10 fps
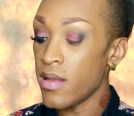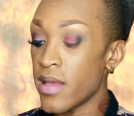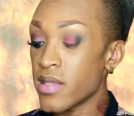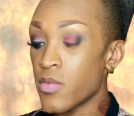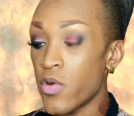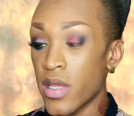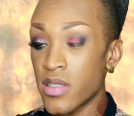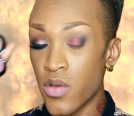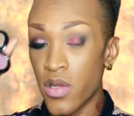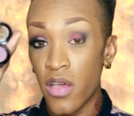Next, I'm going
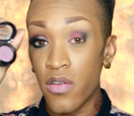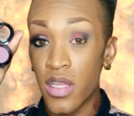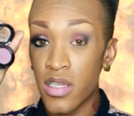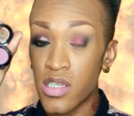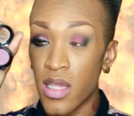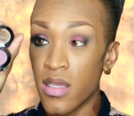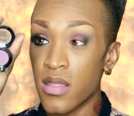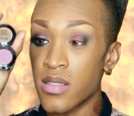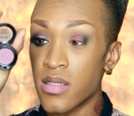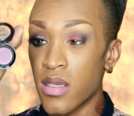into another NYX
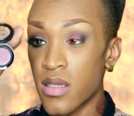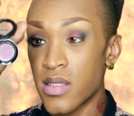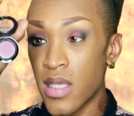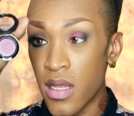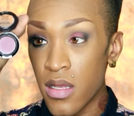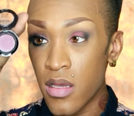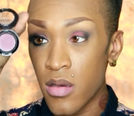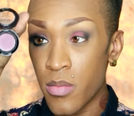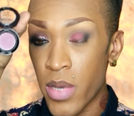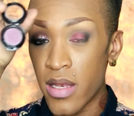shade. This is Skinny
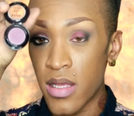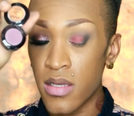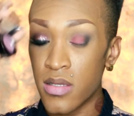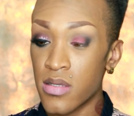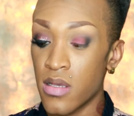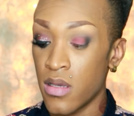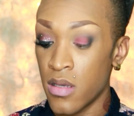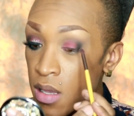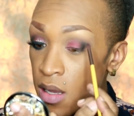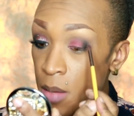Dip by NYX,
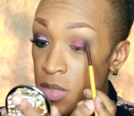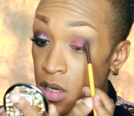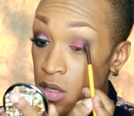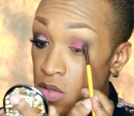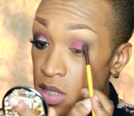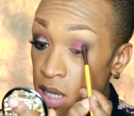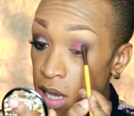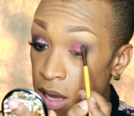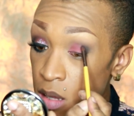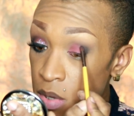and I'm just going to use a
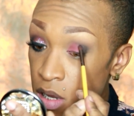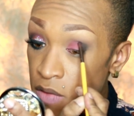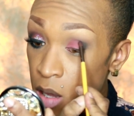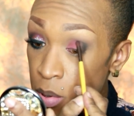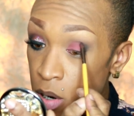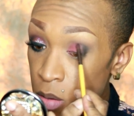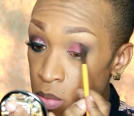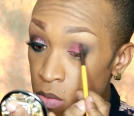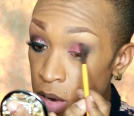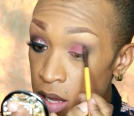tiny bit of that
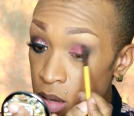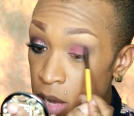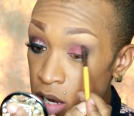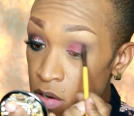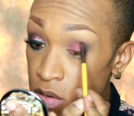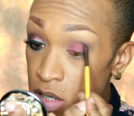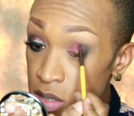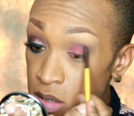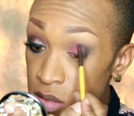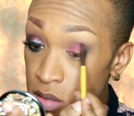purple right in my
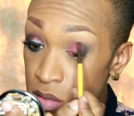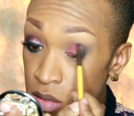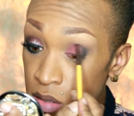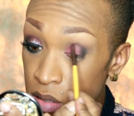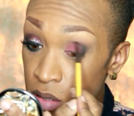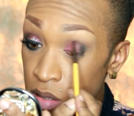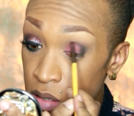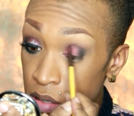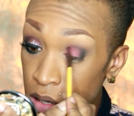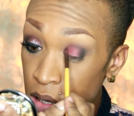crease
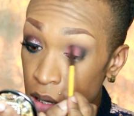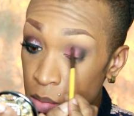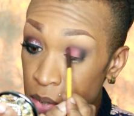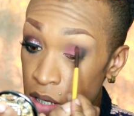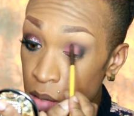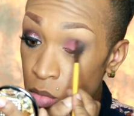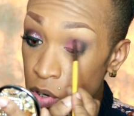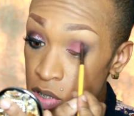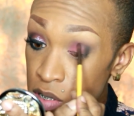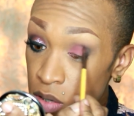and blend it
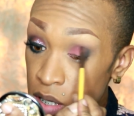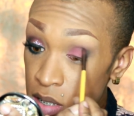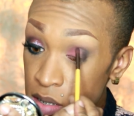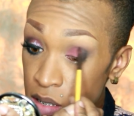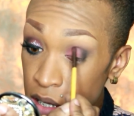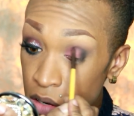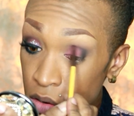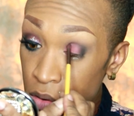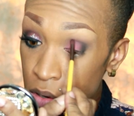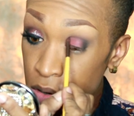more so into the inner
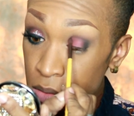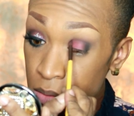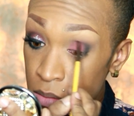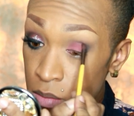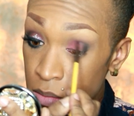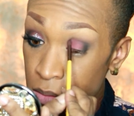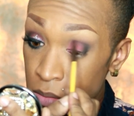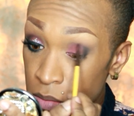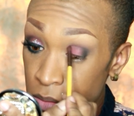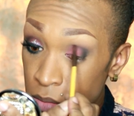corner,
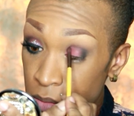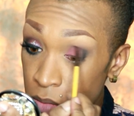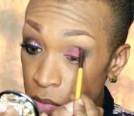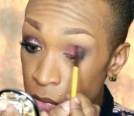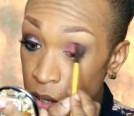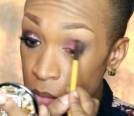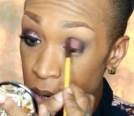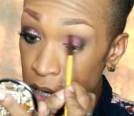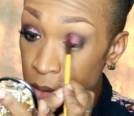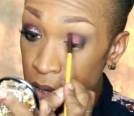but
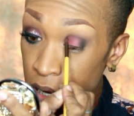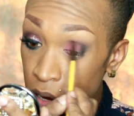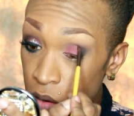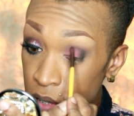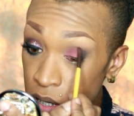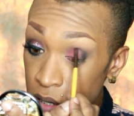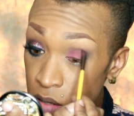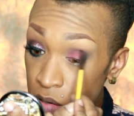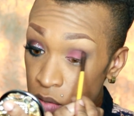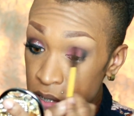I'm keeping it only in
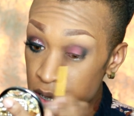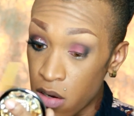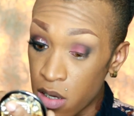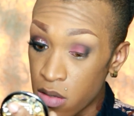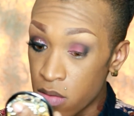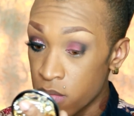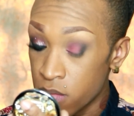the crease area.